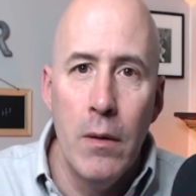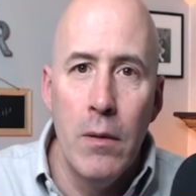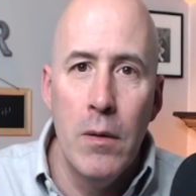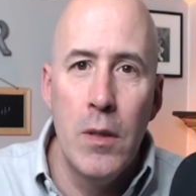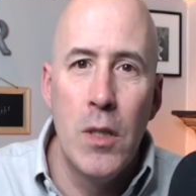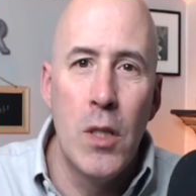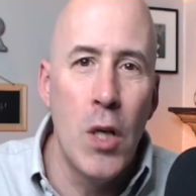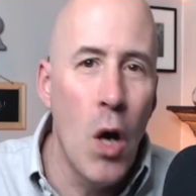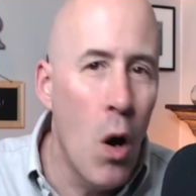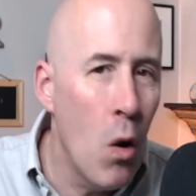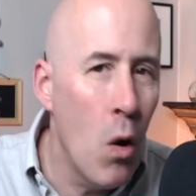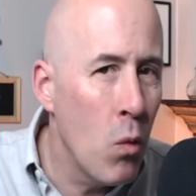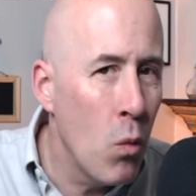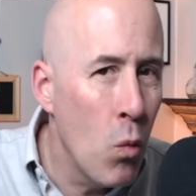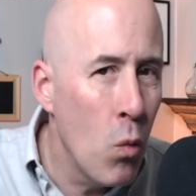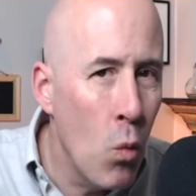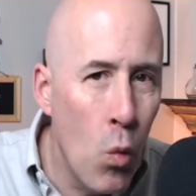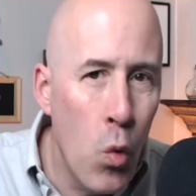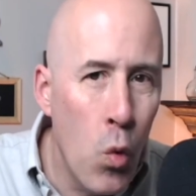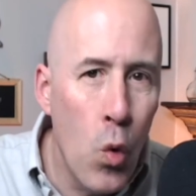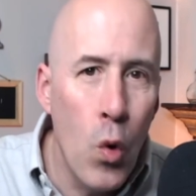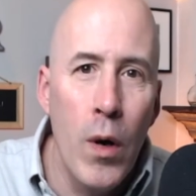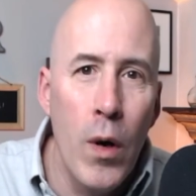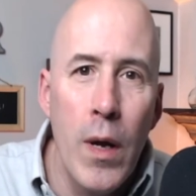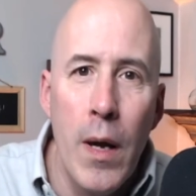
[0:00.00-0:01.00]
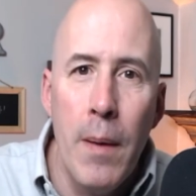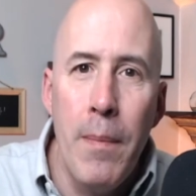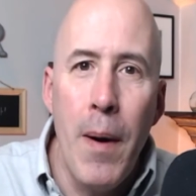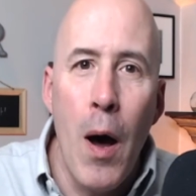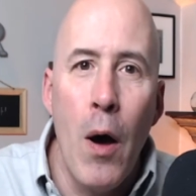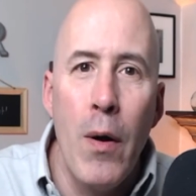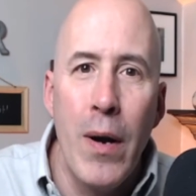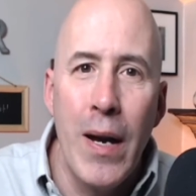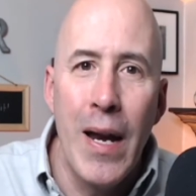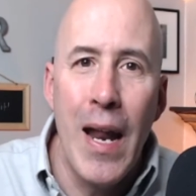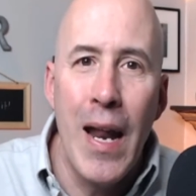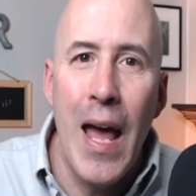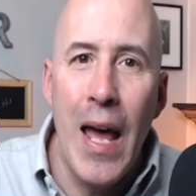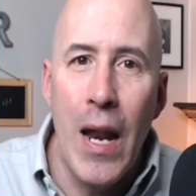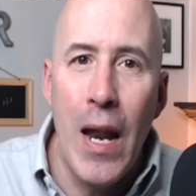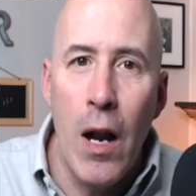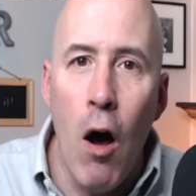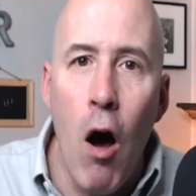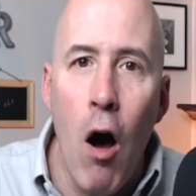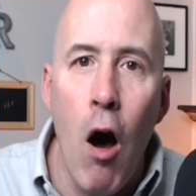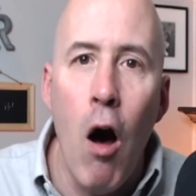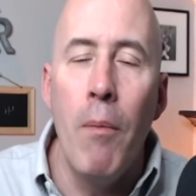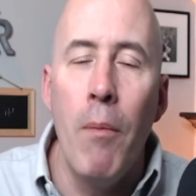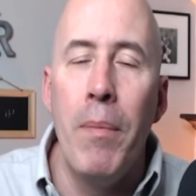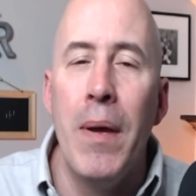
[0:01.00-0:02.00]
Don't worry about it at
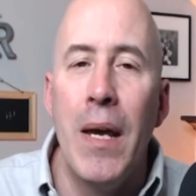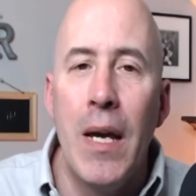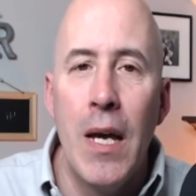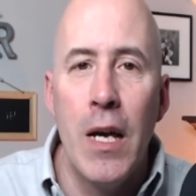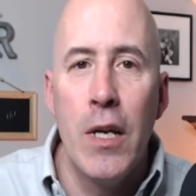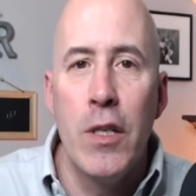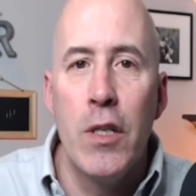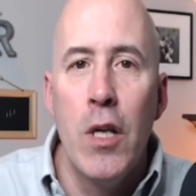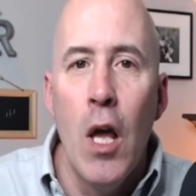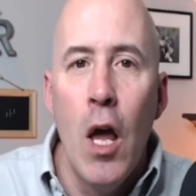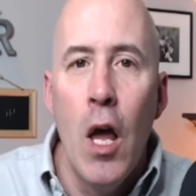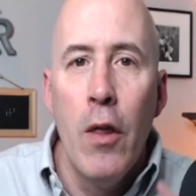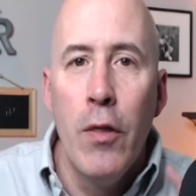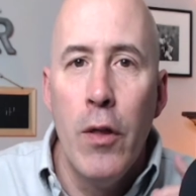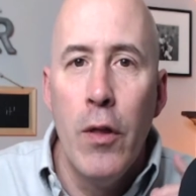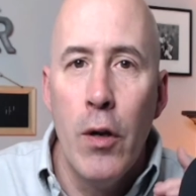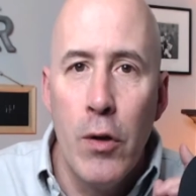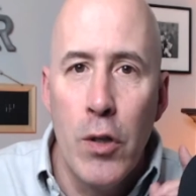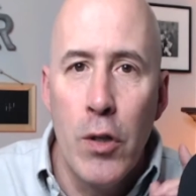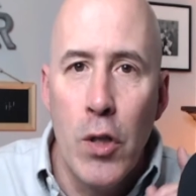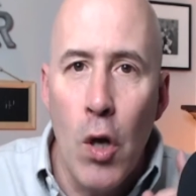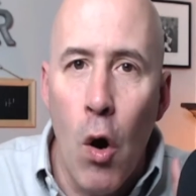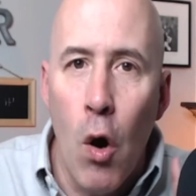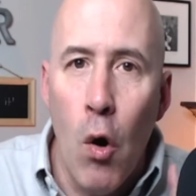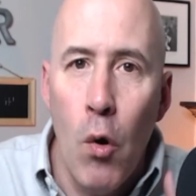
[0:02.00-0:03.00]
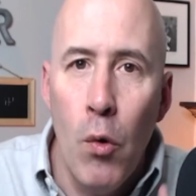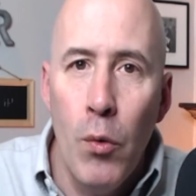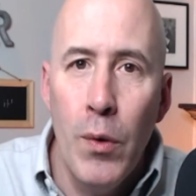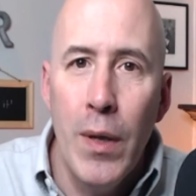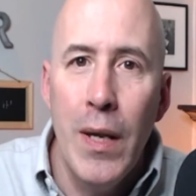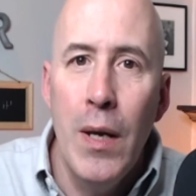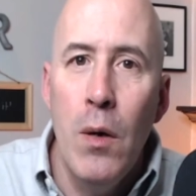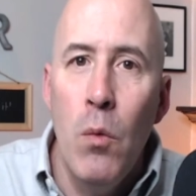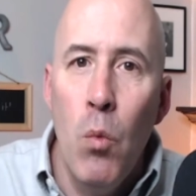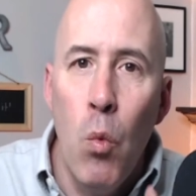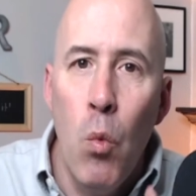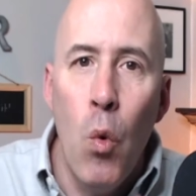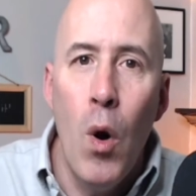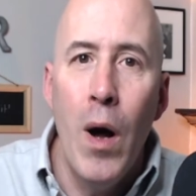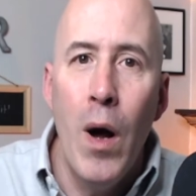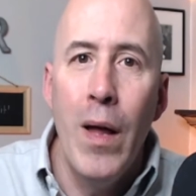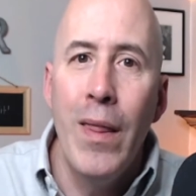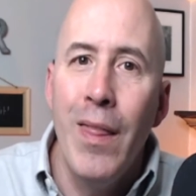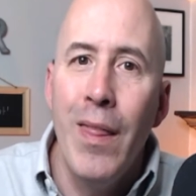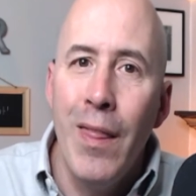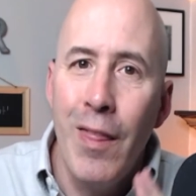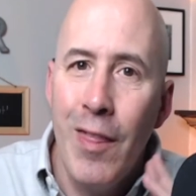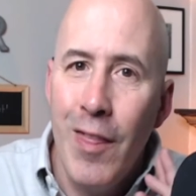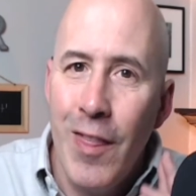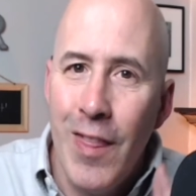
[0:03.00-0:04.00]
all because there's only
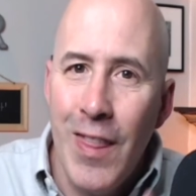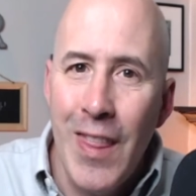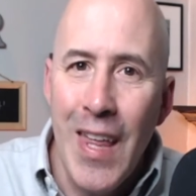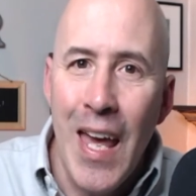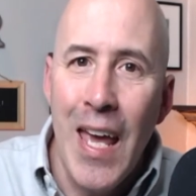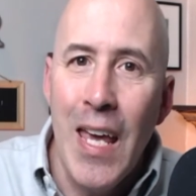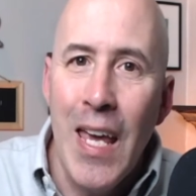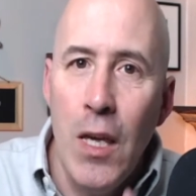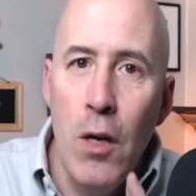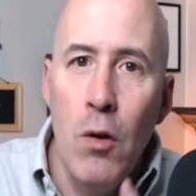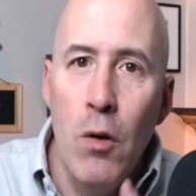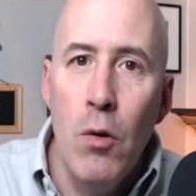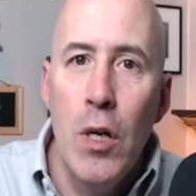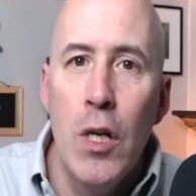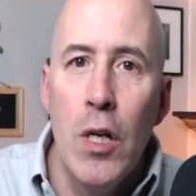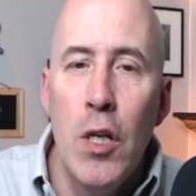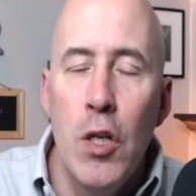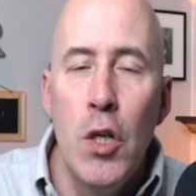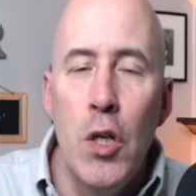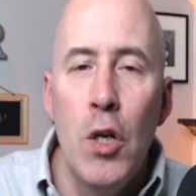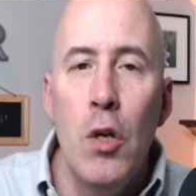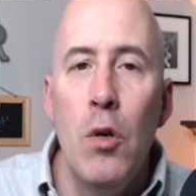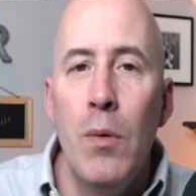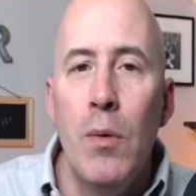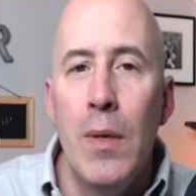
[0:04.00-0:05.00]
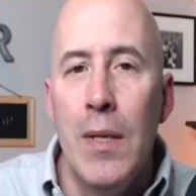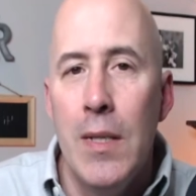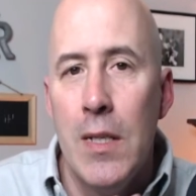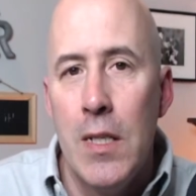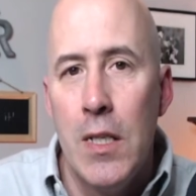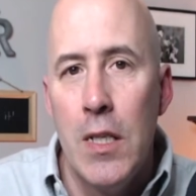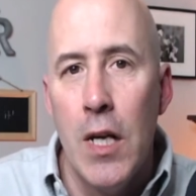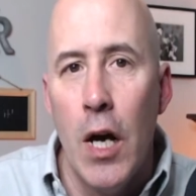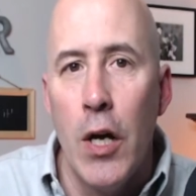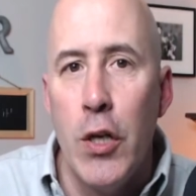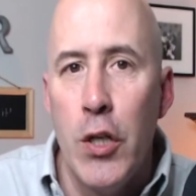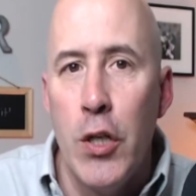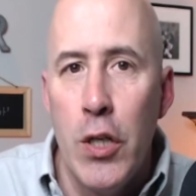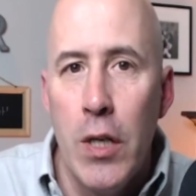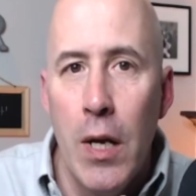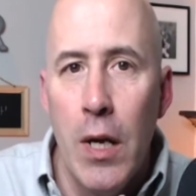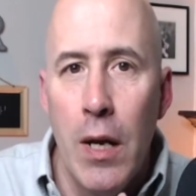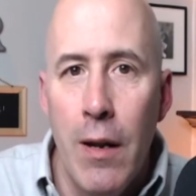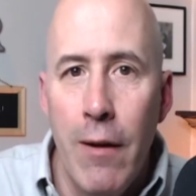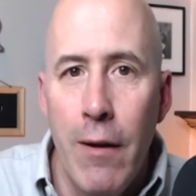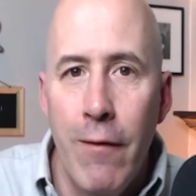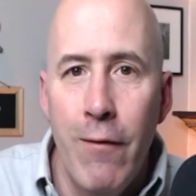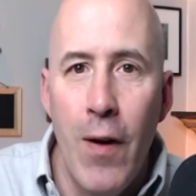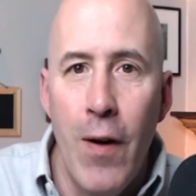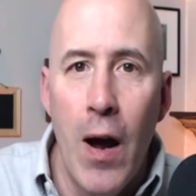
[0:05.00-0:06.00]
one thing you can do in such an
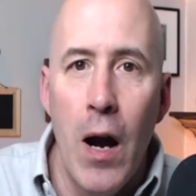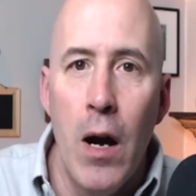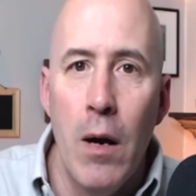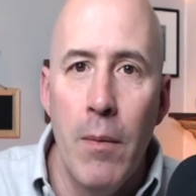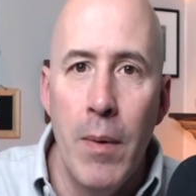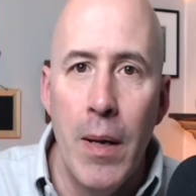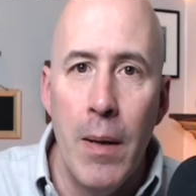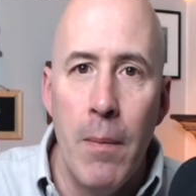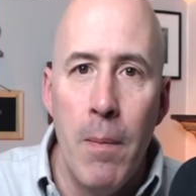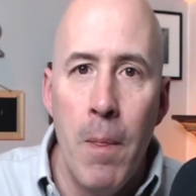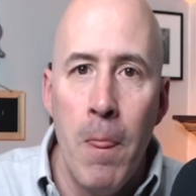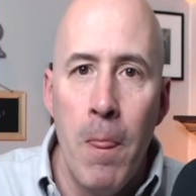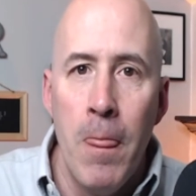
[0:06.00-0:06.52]
environment.